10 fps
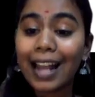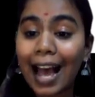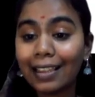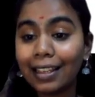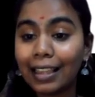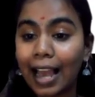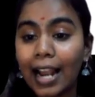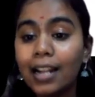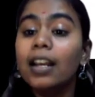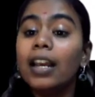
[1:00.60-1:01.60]
rather
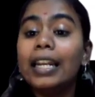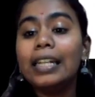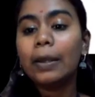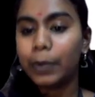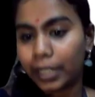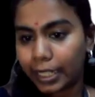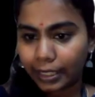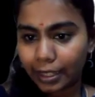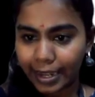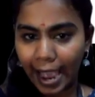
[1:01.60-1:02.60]
than interpreting
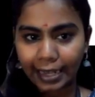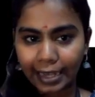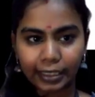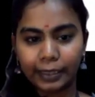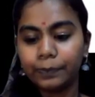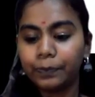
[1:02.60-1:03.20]
the reality.